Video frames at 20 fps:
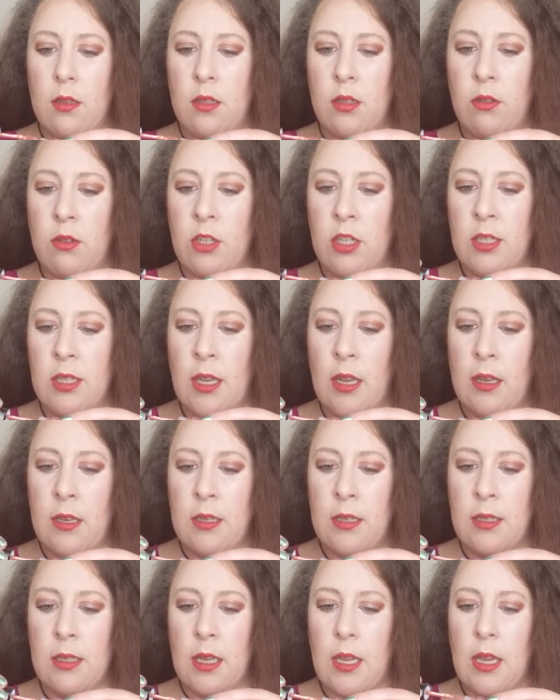So it just
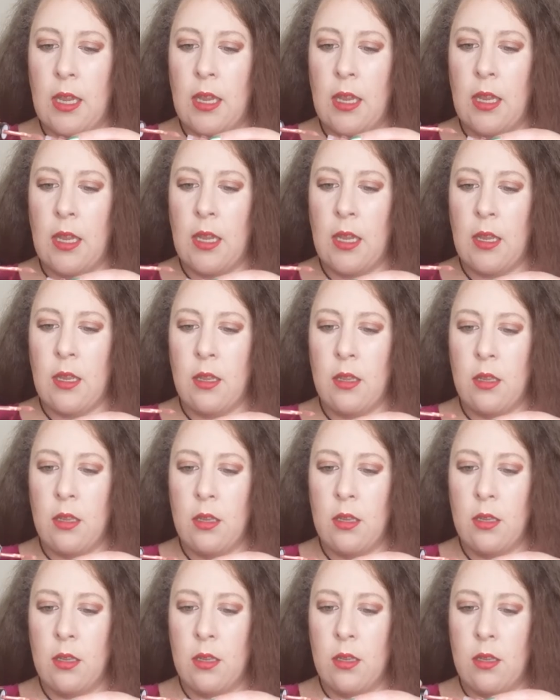has a
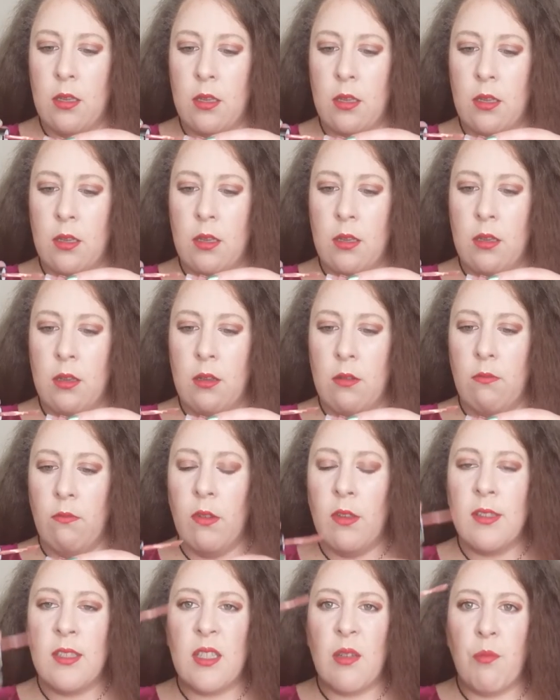
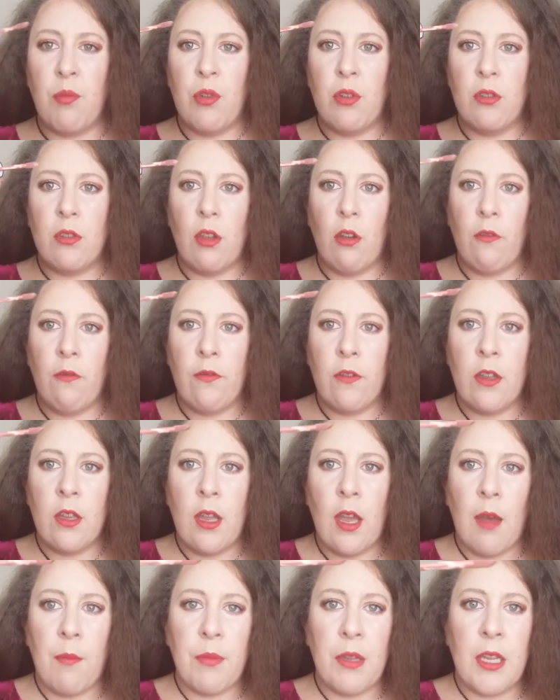real simple doe
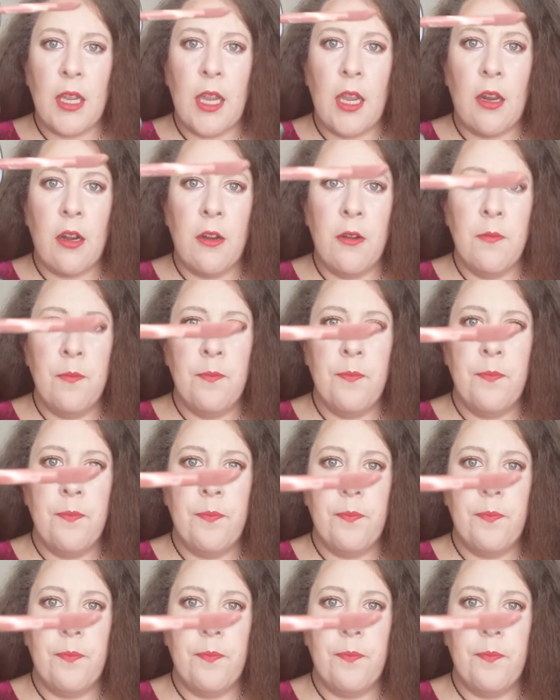foot applicator.